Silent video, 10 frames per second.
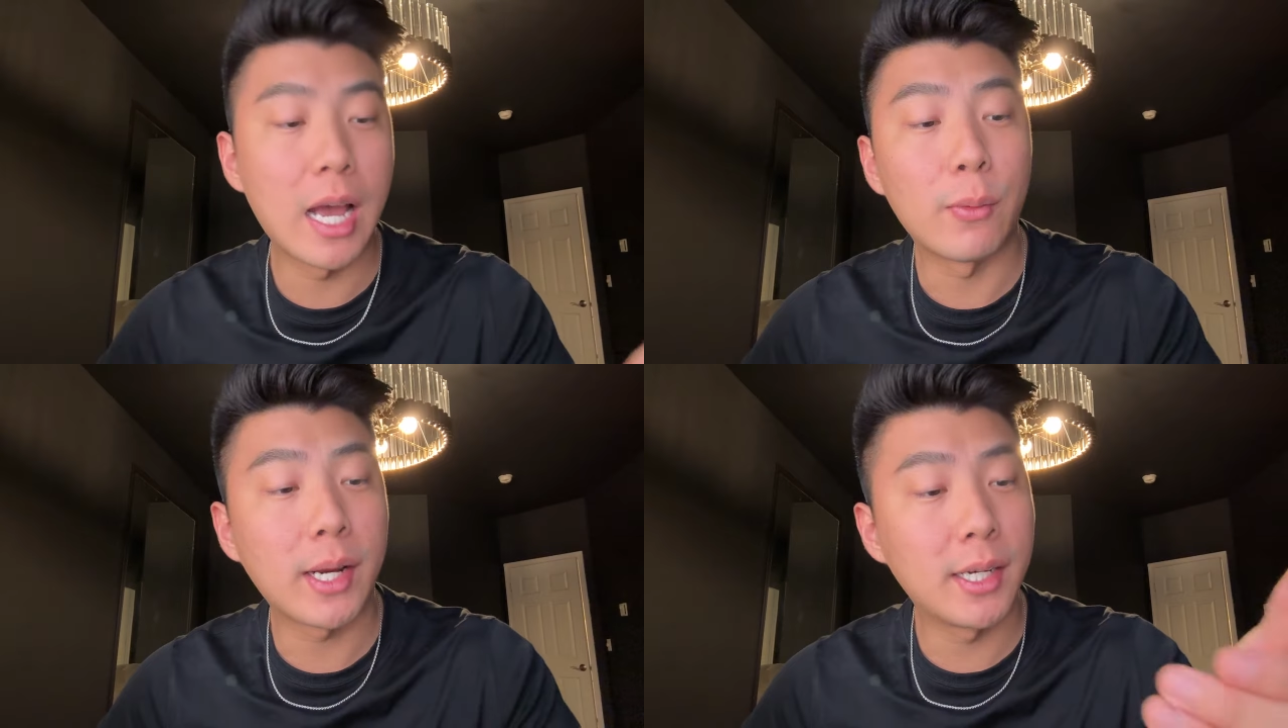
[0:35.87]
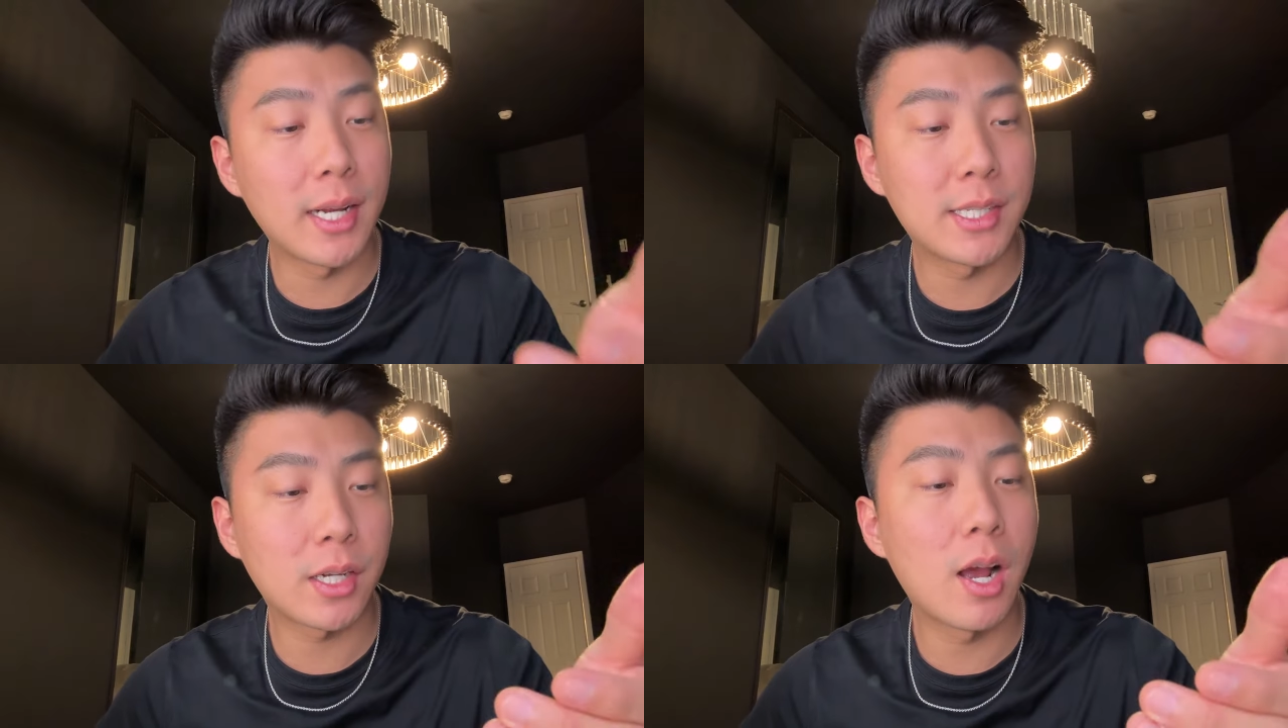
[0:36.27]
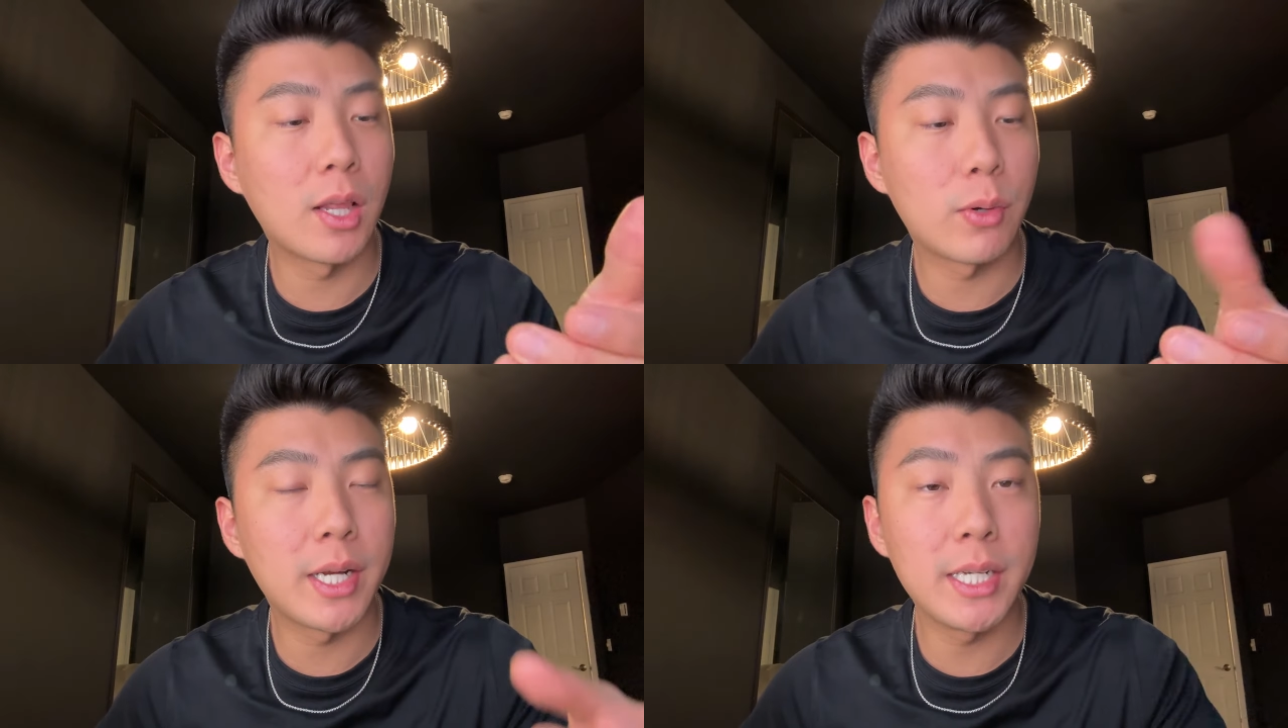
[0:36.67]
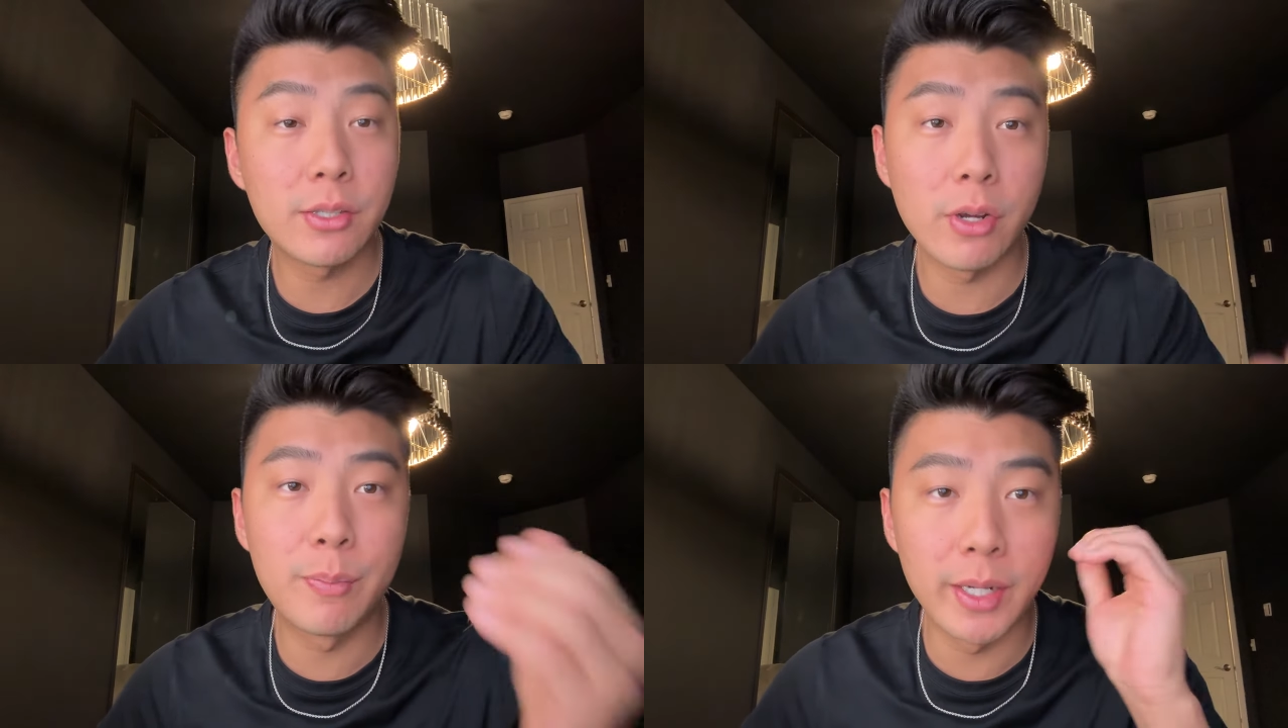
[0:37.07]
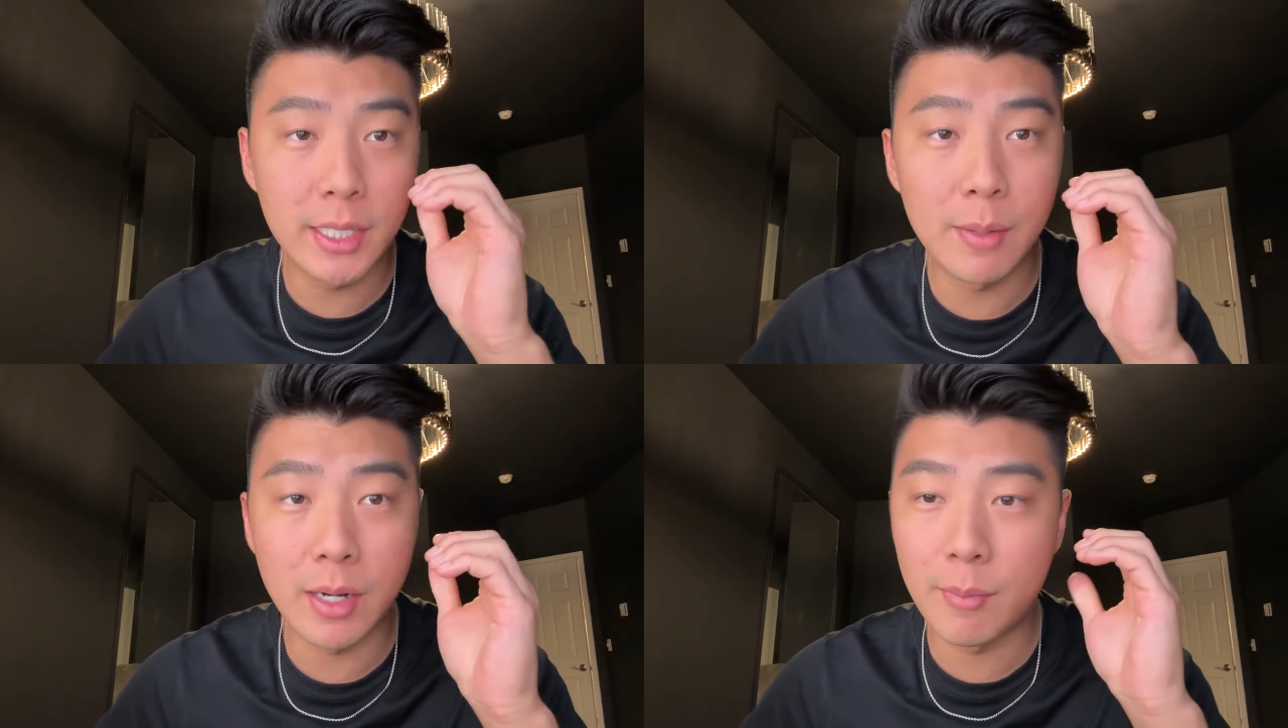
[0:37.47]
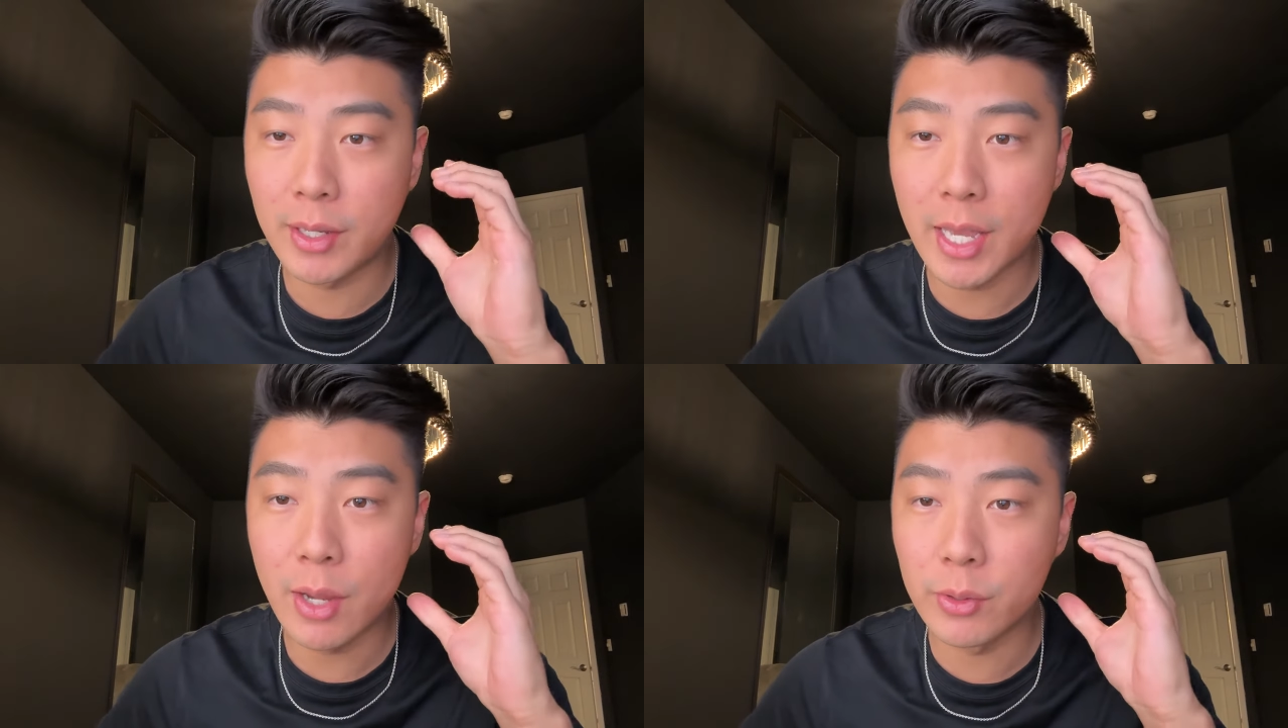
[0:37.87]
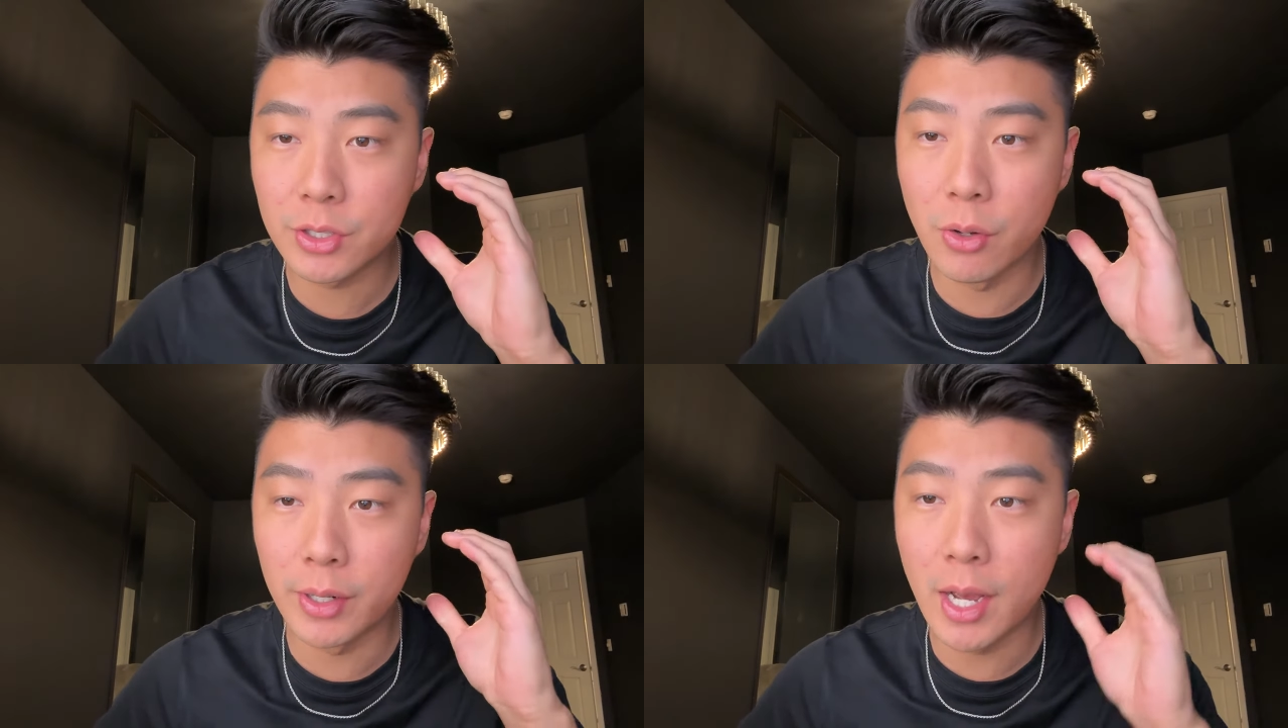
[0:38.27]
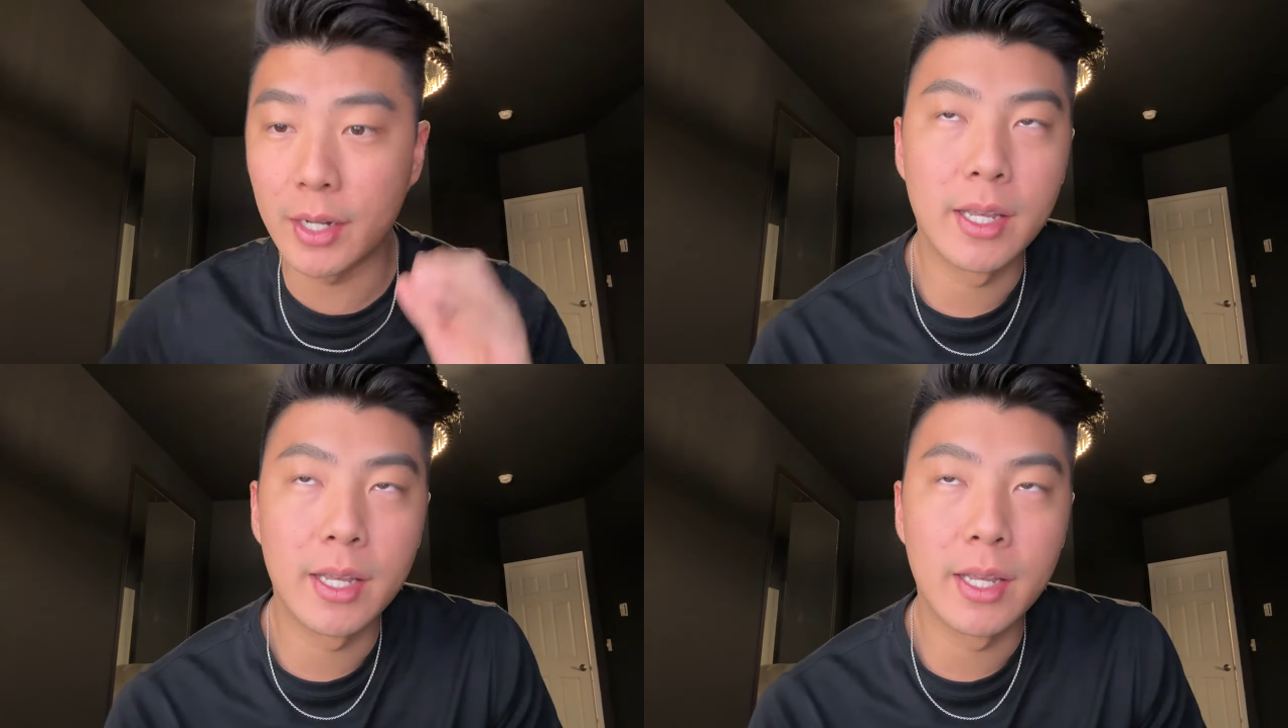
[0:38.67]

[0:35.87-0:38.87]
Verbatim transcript: I recognized the caller I D, so I picked up and I'm like, hey, what's going on?